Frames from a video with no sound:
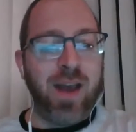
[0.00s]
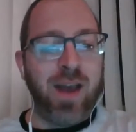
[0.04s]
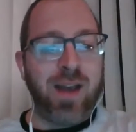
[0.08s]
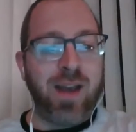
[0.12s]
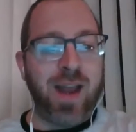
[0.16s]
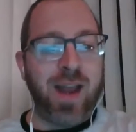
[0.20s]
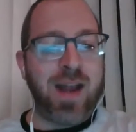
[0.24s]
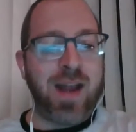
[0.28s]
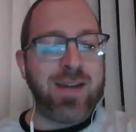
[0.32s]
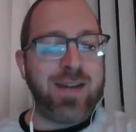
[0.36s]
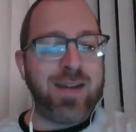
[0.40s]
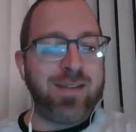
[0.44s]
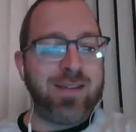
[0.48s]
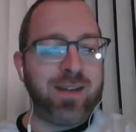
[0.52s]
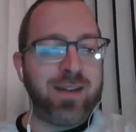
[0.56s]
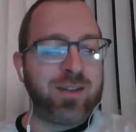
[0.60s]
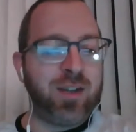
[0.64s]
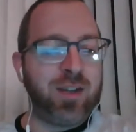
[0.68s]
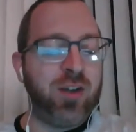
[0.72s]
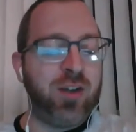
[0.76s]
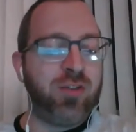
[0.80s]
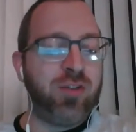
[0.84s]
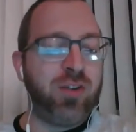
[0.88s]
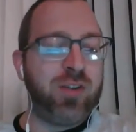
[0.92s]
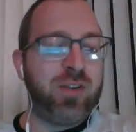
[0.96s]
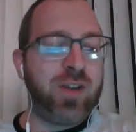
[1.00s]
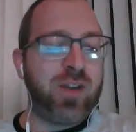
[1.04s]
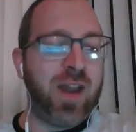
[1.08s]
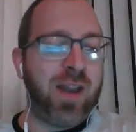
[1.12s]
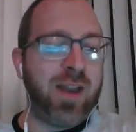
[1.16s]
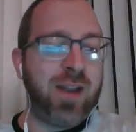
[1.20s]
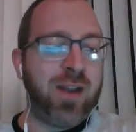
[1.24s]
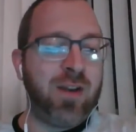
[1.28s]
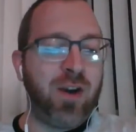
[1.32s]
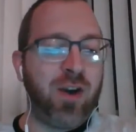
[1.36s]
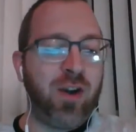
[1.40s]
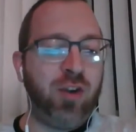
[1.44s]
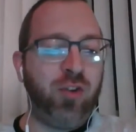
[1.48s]
at 8,600
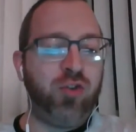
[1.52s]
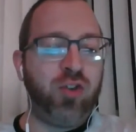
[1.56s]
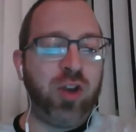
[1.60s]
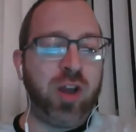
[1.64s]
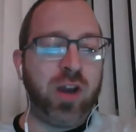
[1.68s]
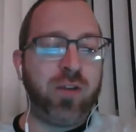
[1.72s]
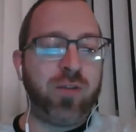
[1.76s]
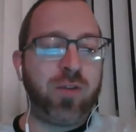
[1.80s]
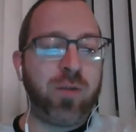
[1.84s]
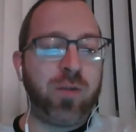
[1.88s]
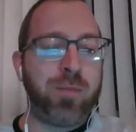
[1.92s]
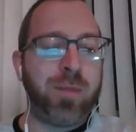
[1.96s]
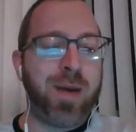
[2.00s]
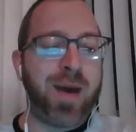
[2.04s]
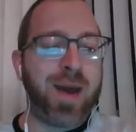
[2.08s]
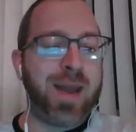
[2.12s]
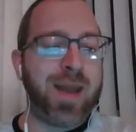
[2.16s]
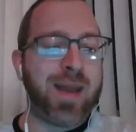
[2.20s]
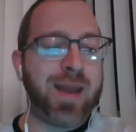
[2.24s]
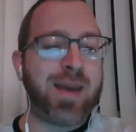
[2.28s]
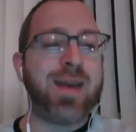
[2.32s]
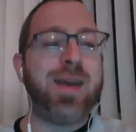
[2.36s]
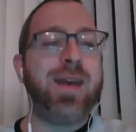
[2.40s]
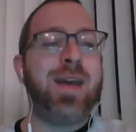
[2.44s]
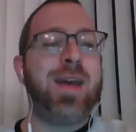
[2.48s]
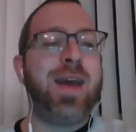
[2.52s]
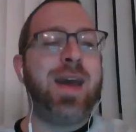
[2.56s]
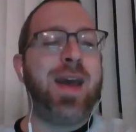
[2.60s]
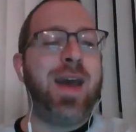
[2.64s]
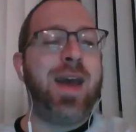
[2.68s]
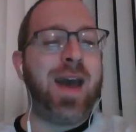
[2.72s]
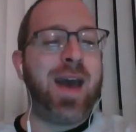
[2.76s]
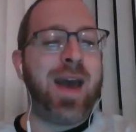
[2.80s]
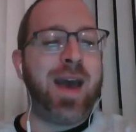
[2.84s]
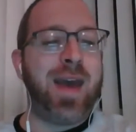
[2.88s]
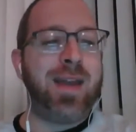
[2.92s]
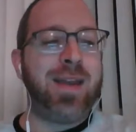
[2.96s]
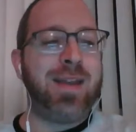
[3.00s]
taking on Jennifer Maia
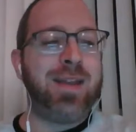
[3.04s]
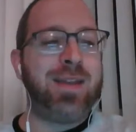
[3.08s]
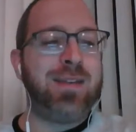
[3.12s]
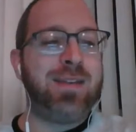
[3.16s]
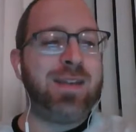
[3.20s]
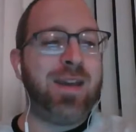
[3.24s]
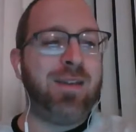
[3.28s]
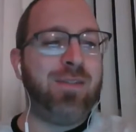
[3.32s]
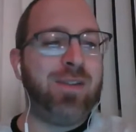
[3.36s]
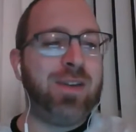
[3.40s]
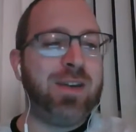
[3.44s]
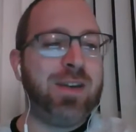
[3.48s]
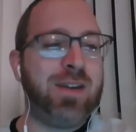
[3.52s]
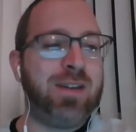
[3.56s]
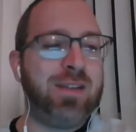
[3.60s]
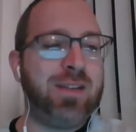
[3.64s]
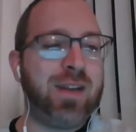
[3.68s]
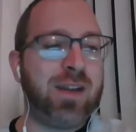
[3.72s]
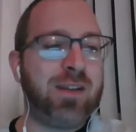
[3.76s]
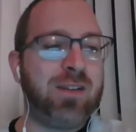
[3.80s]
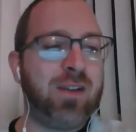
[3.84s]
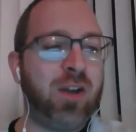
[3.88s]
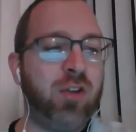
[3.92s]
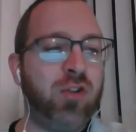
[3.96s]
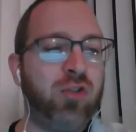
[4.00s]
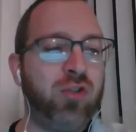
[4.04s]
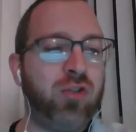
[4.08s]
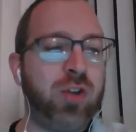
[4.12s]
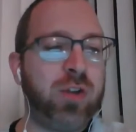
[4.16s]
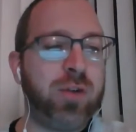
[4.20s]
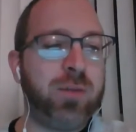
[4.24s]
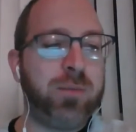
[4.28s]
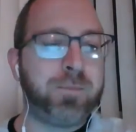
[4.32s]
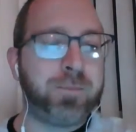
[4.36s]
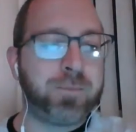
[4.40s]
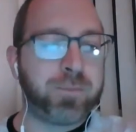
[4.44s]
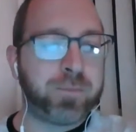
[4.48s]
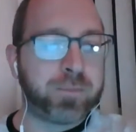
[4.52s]
at
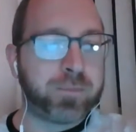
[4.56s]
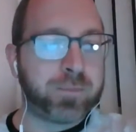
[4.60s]
7,600.